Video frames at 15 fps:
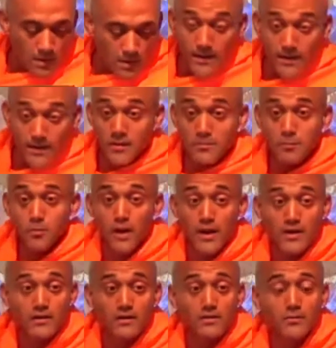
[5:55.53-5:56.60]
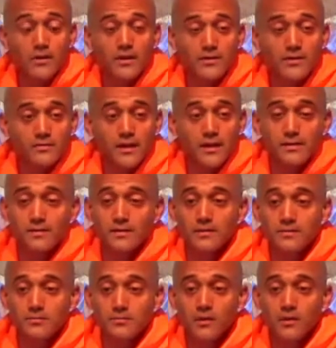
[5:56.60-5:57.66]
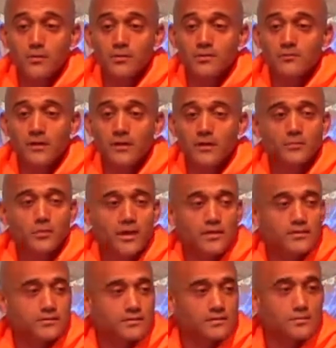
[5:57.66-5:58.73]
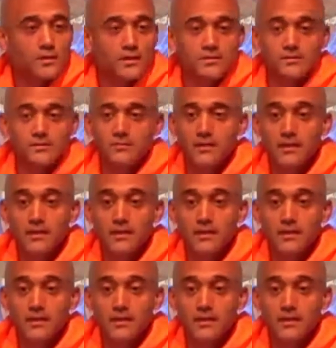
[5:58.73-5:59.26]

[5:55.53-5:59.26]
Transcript: And I think prayer, because of that, it's one of the most effective practices because it,